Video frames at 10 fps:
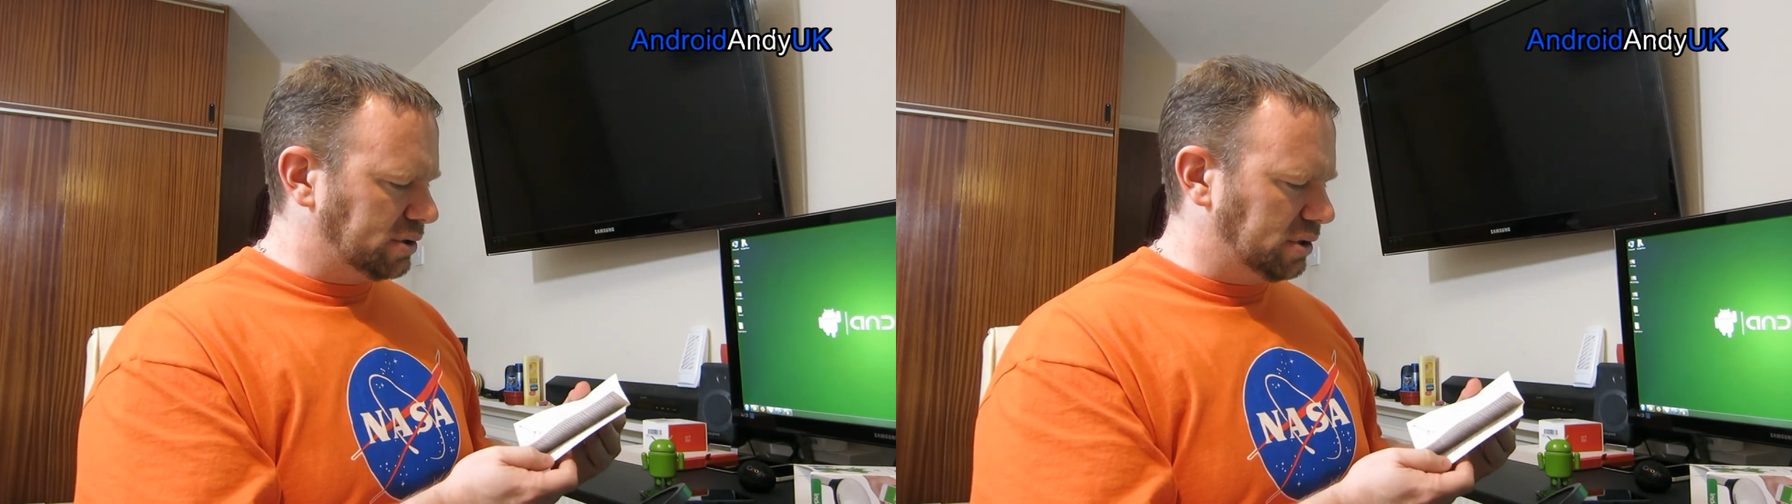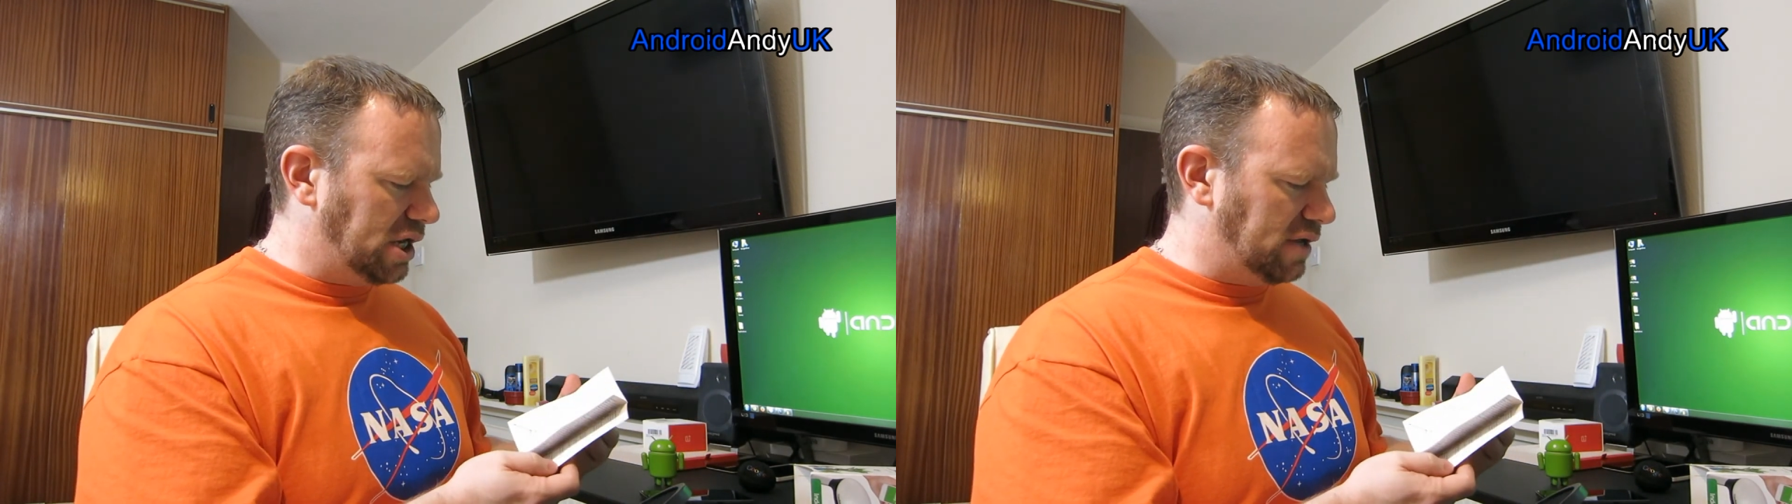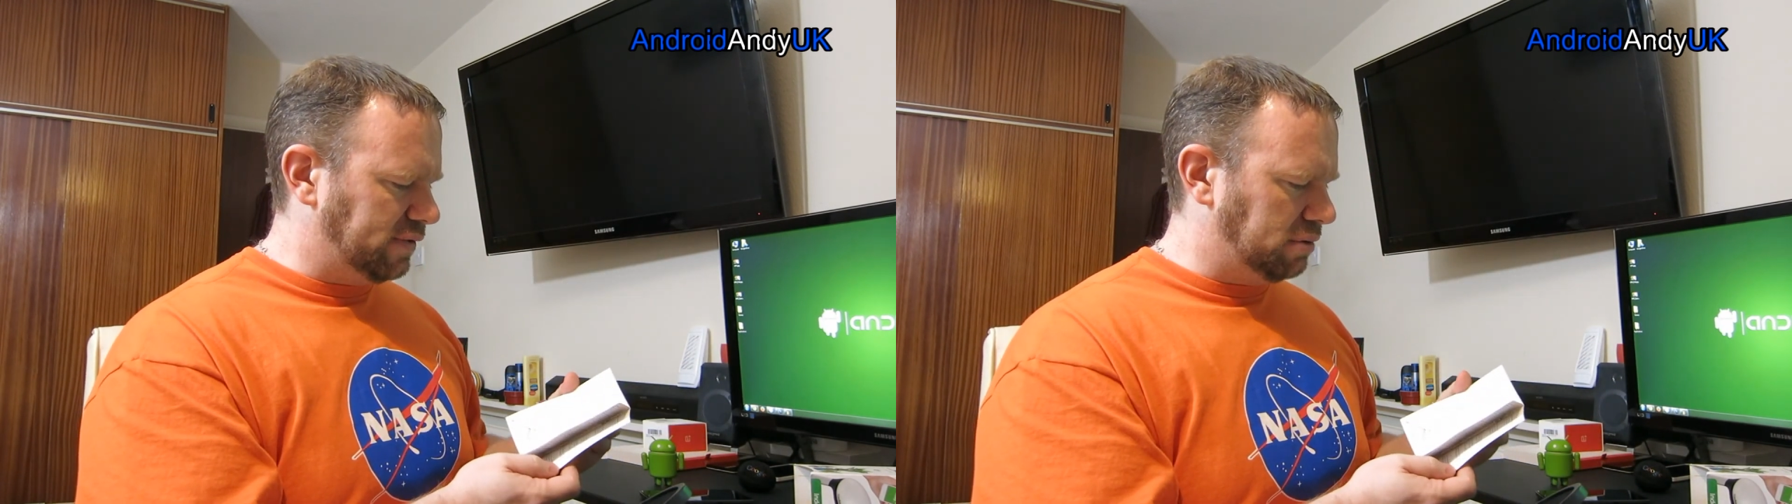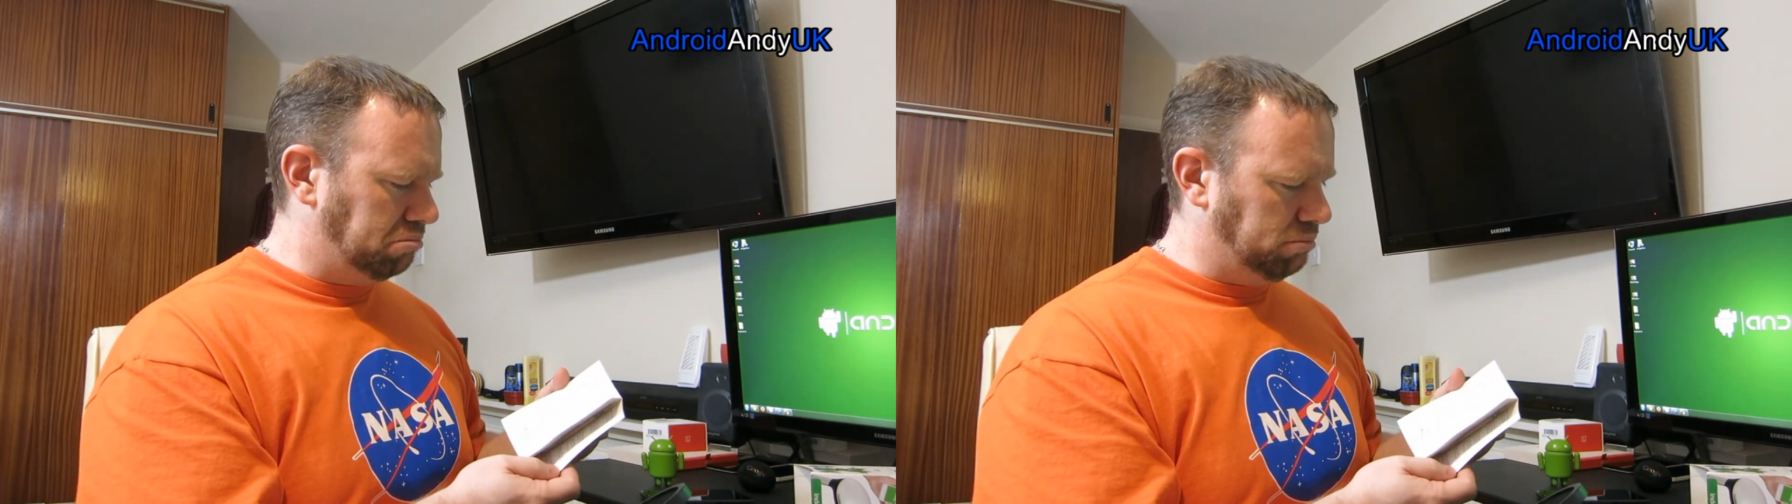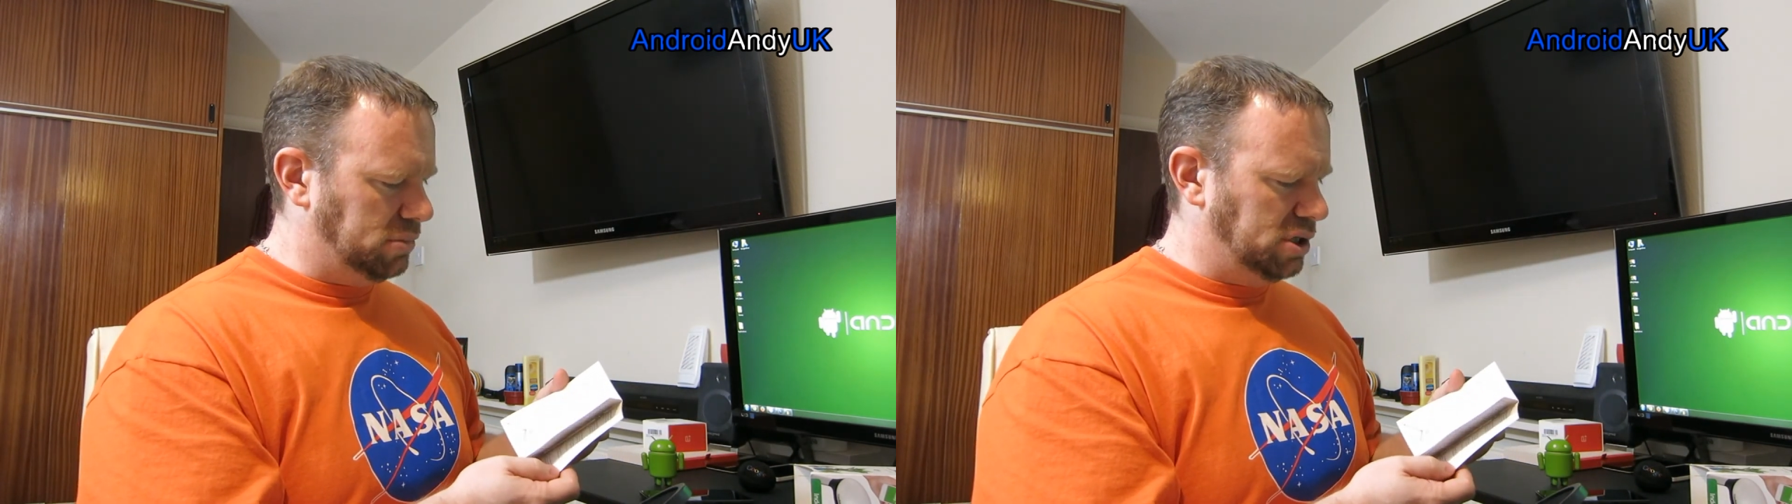I'll have a,
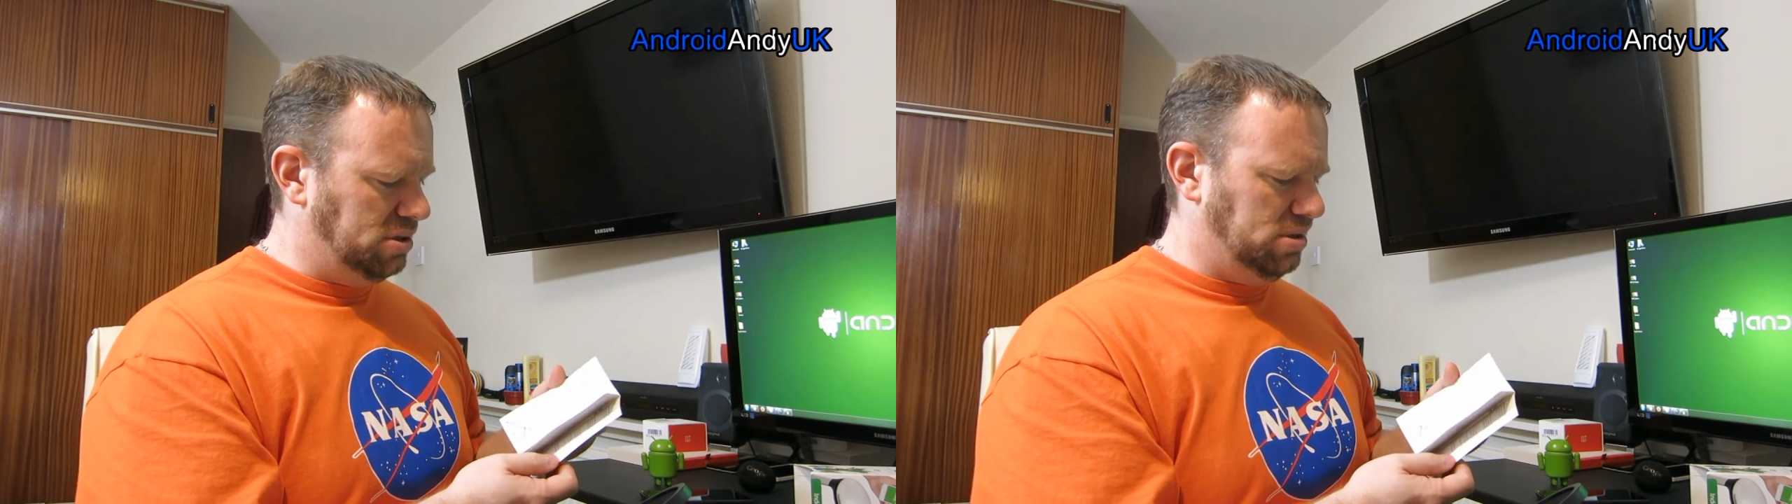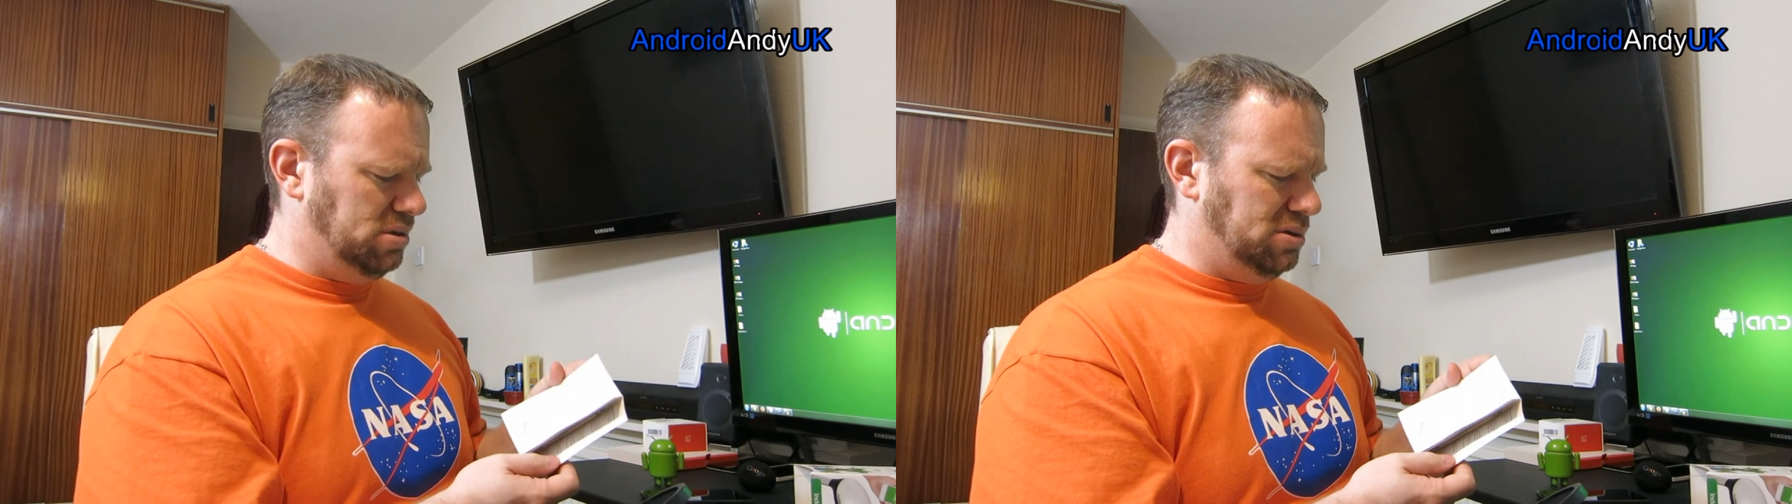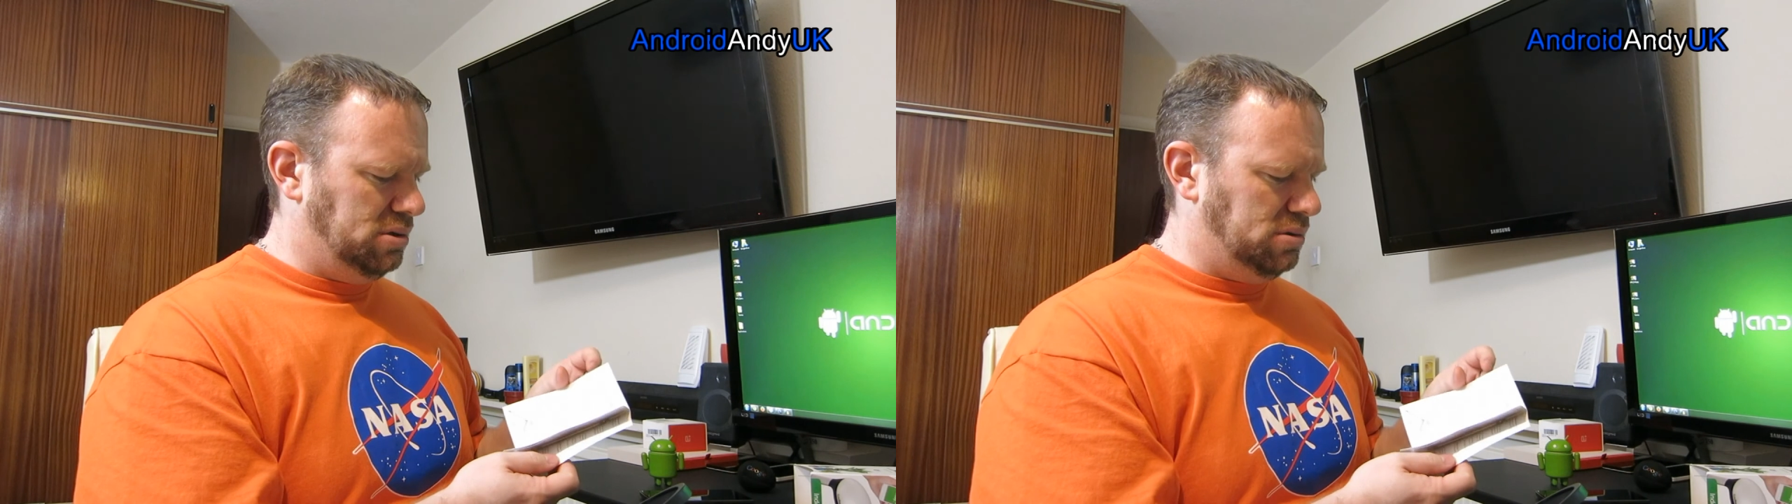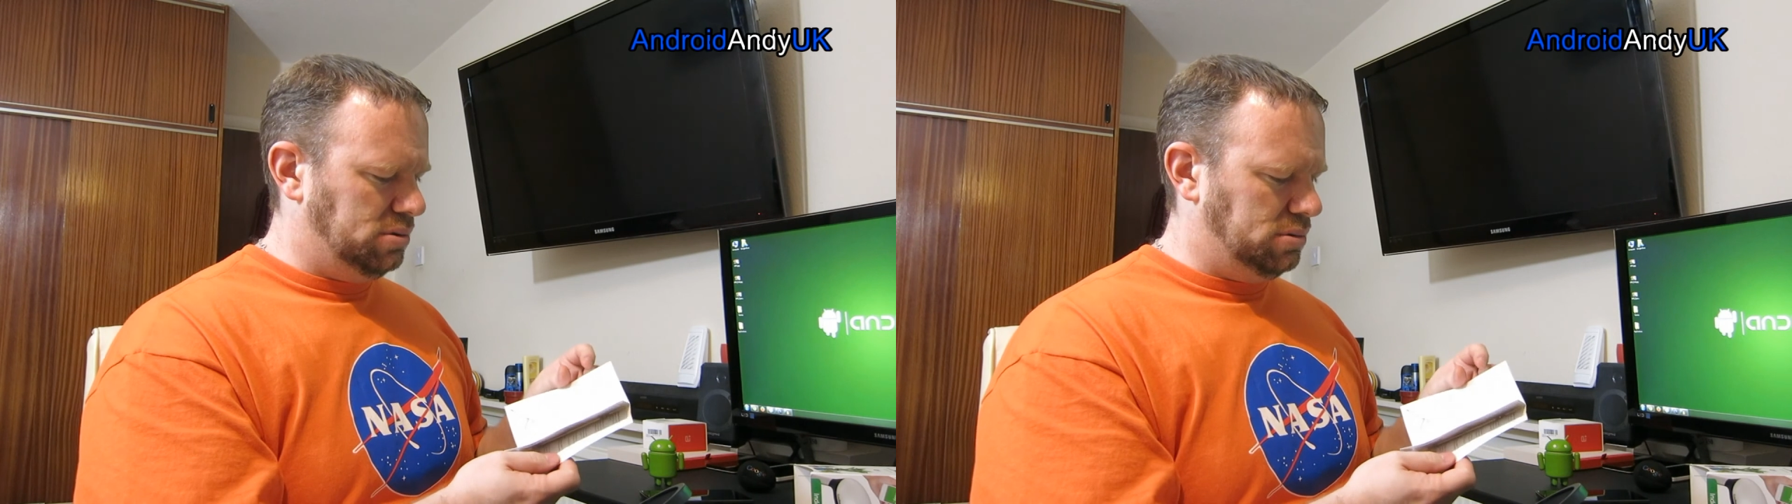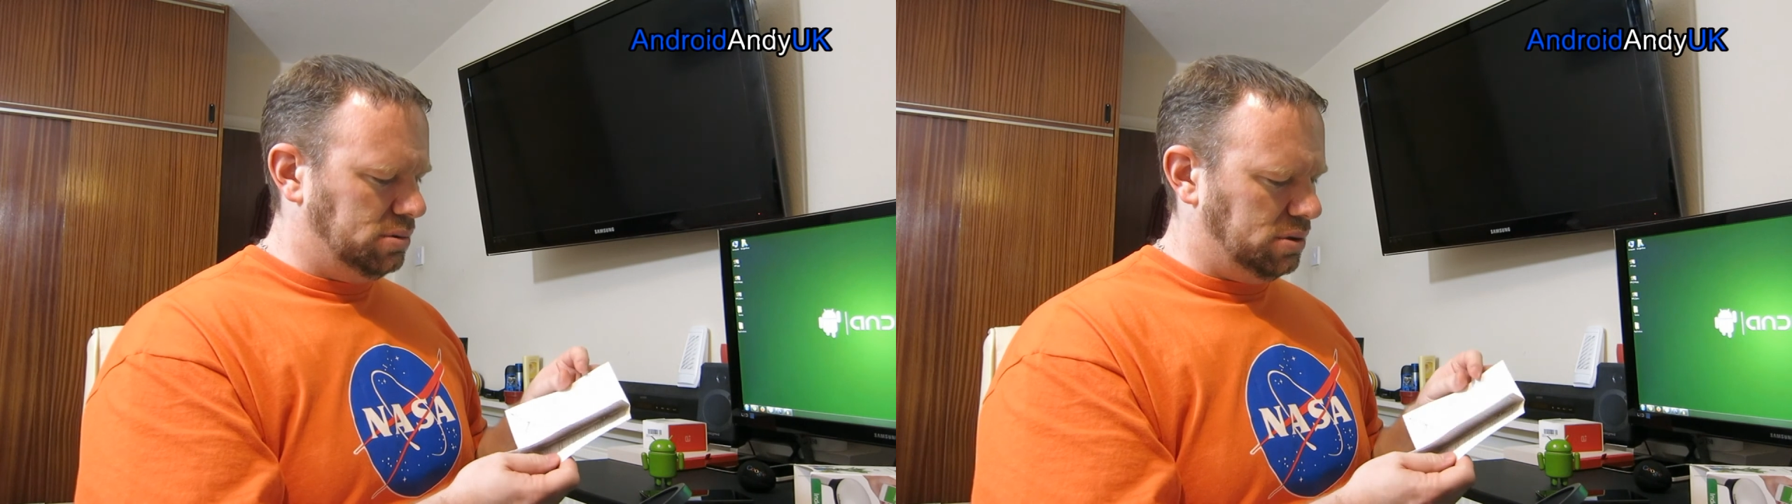well